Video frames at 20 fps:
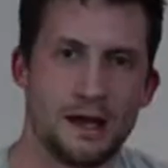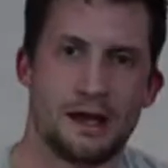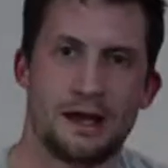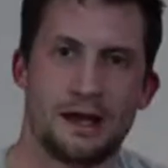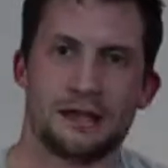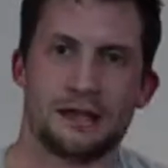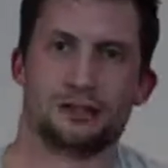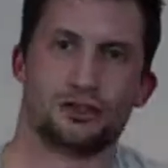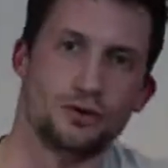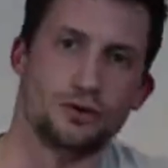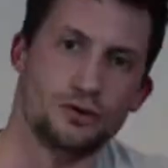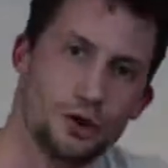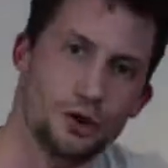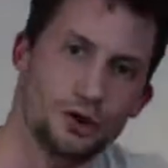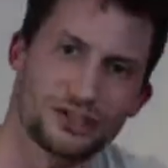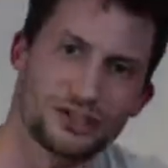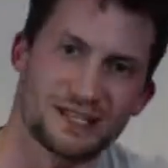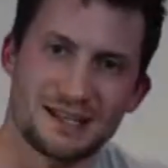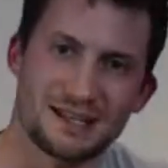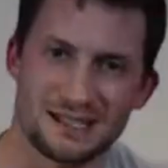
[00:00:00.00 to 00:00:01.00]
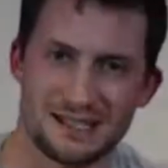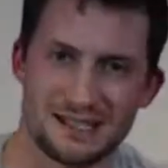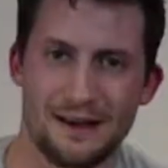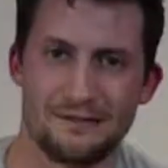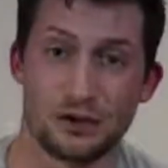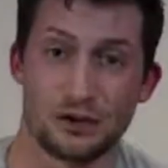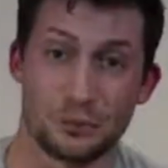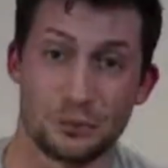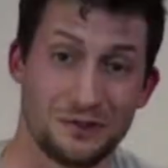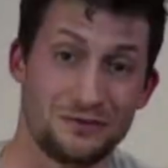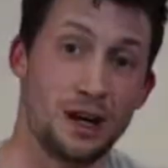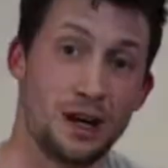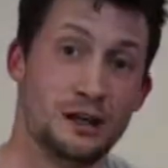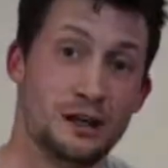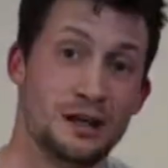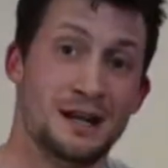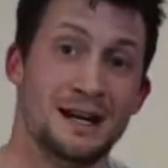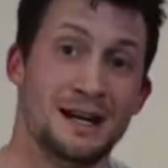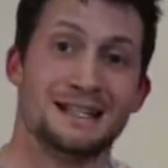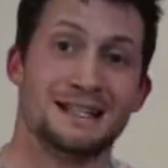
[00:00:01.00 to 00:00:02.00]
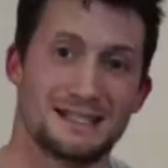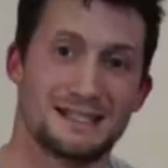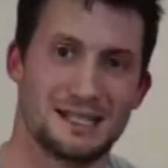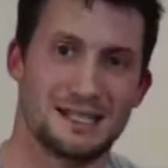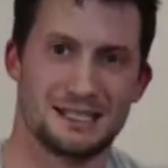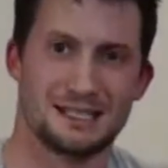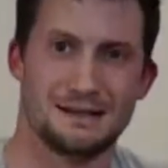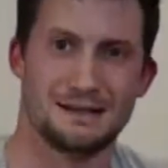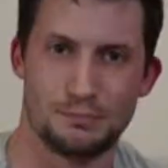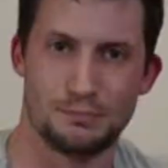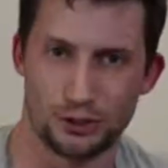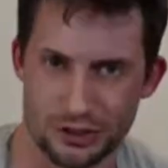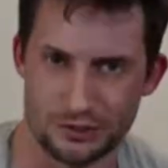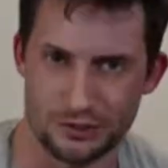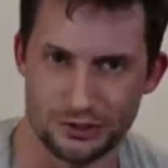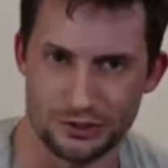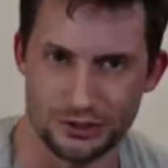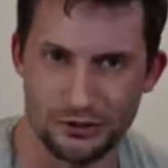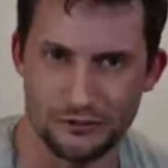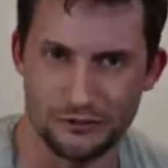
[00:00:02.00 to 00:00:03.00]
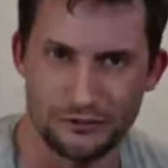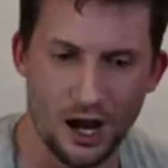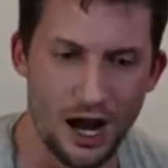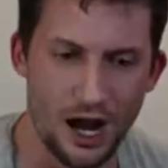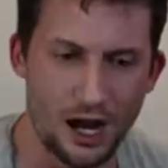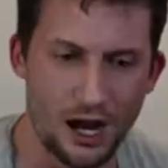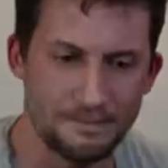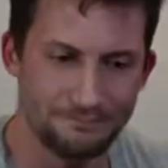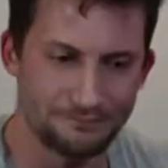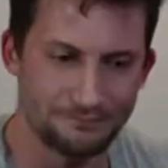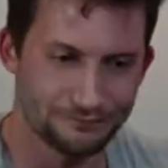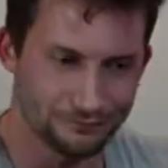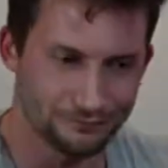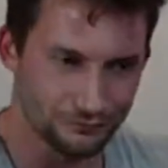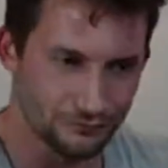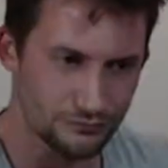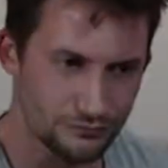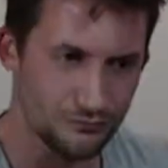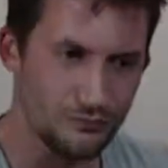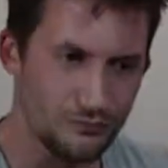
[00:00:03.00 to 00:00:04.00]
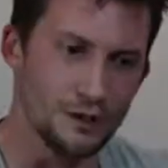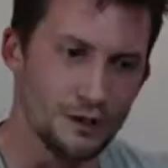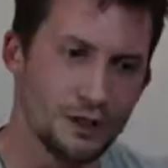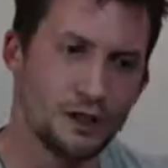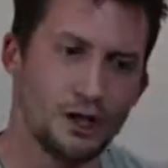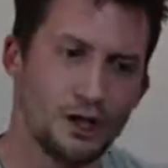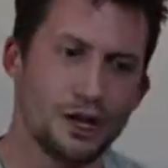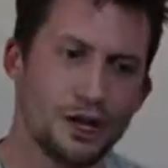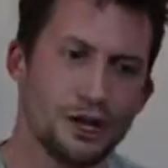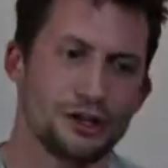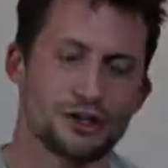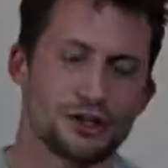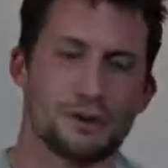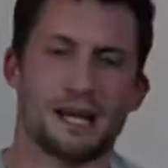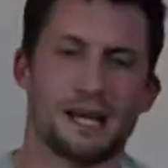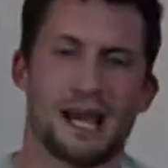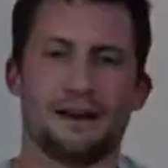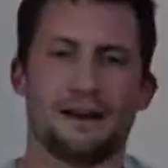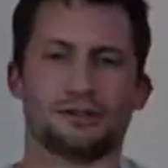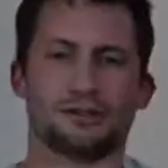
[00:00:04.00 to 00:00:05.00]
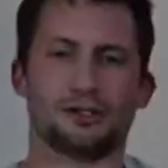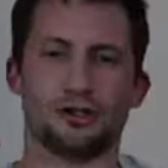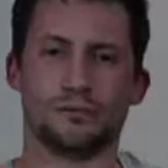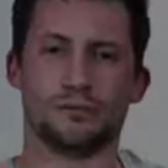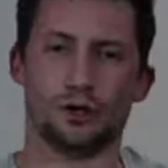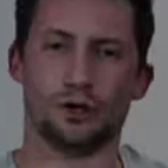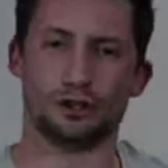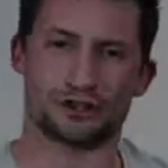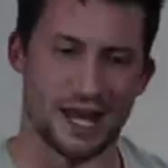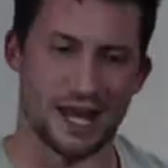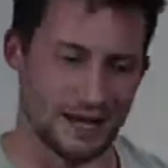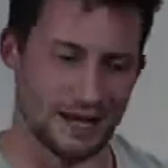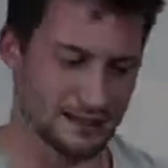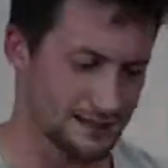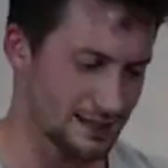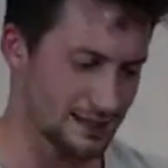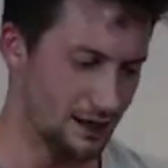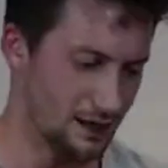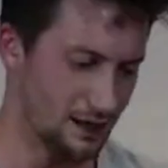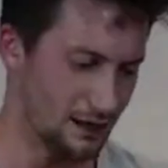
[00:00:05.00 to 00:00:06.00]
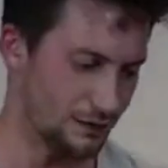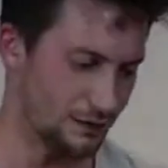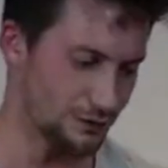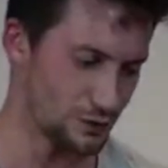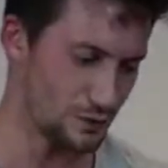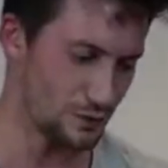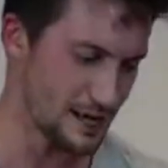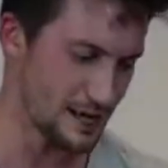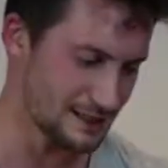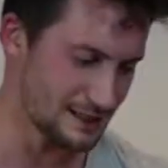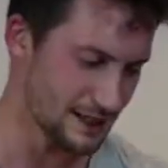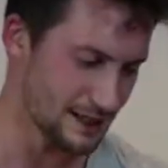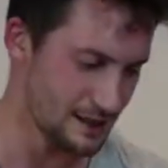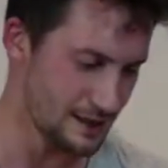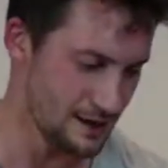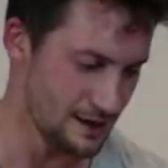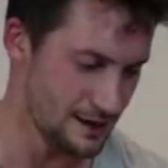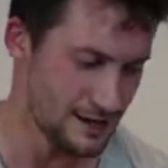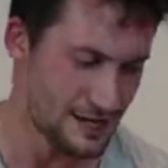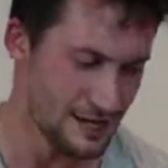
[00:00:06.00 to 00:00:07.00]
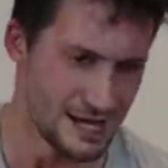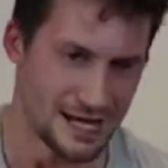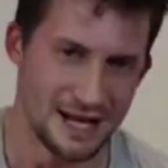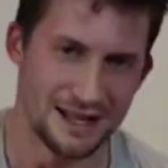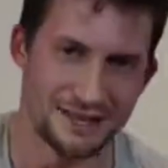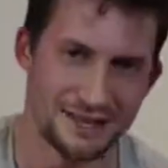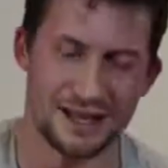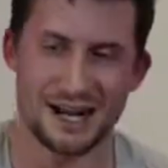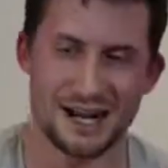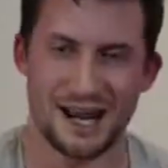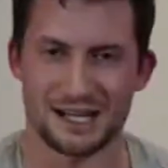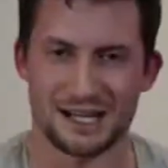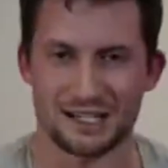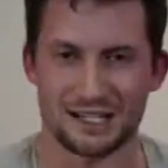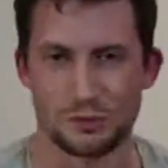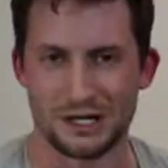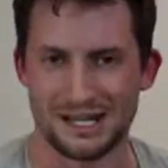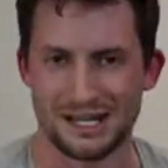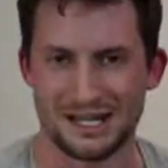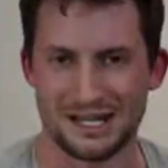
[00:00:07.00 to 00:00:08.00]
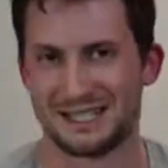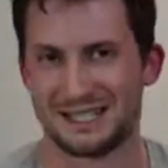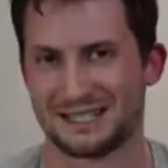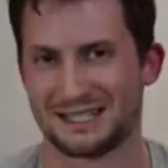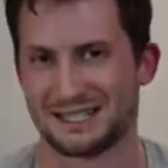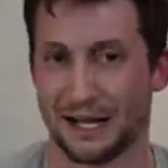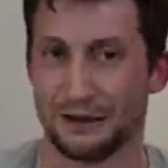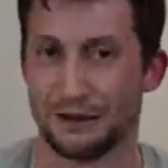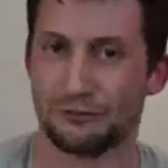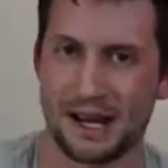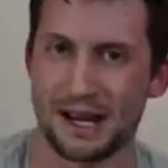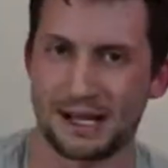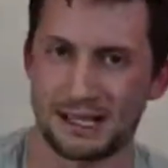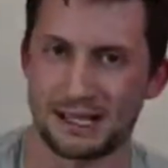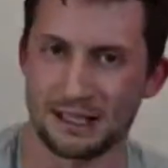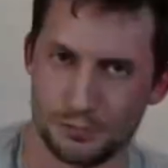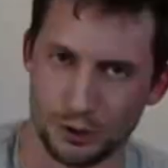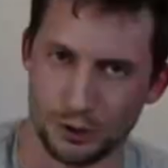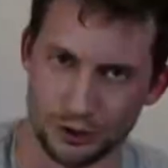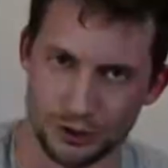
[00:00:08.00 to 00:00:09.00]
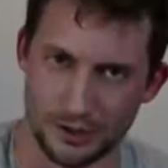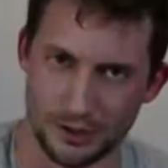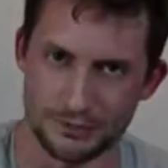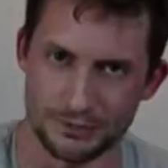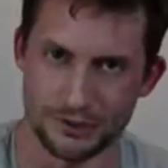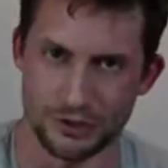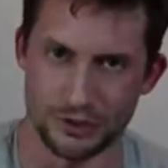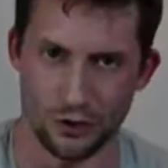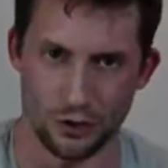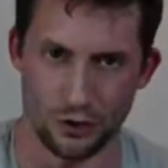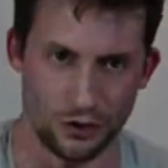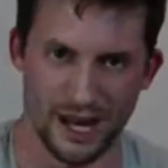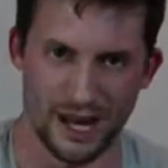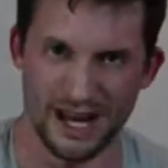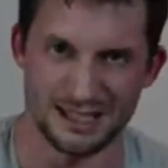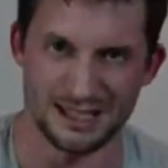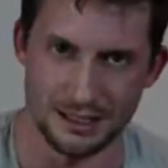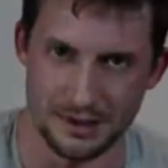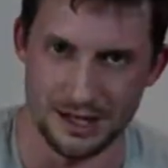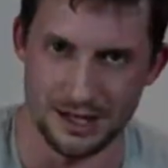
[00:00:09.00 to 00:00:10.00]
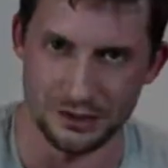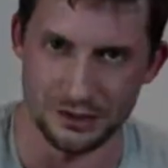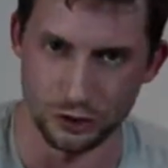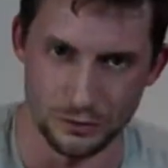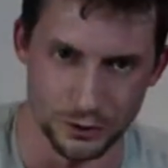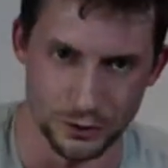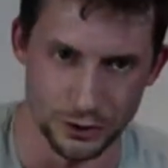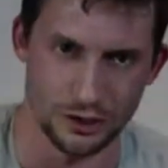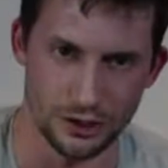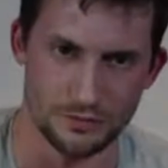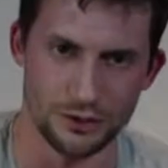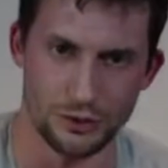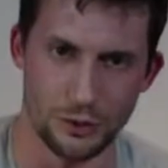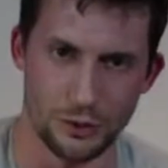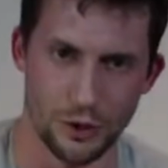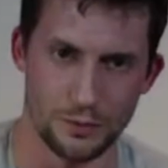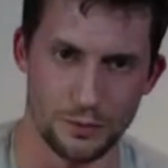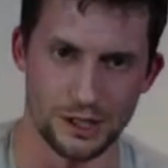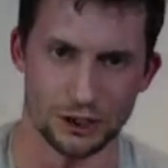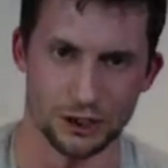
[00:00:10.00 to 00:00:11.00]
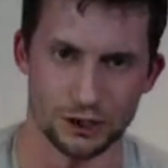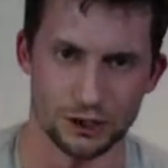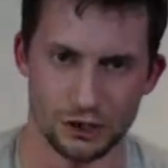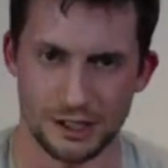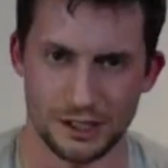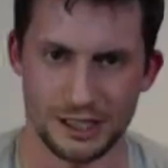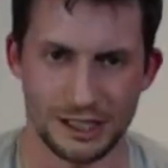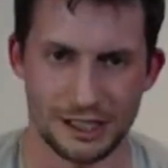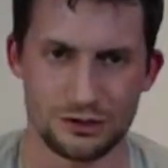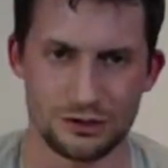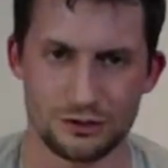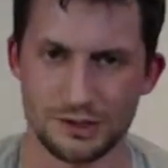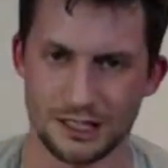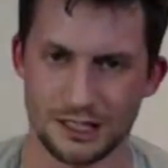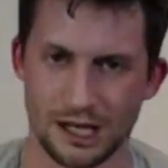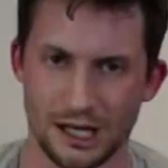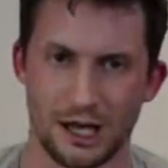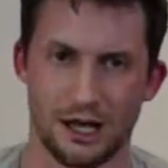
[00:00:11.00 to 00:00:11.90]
2 more sets left. So we've done 60 push-ups so far. So we have 2 more sets of 20. The next one is irregular push-ups, or asymmetrical push-ups. So what we're going to do here is we start